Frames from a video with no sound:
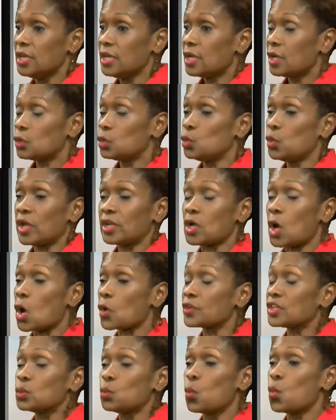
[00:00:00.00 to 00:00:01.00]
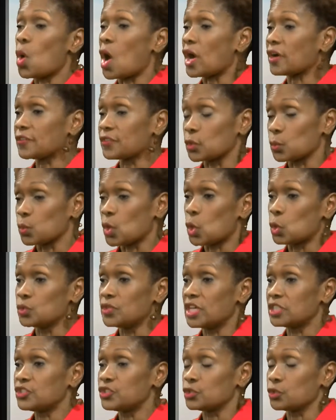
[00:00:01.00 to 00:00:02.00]
who had already walked the road
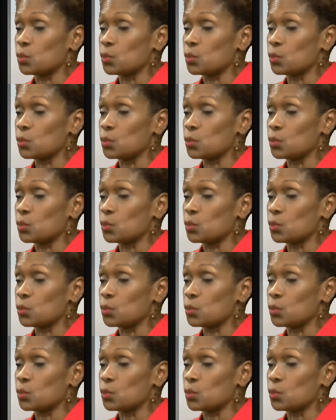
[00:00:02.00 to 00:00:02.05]
that you're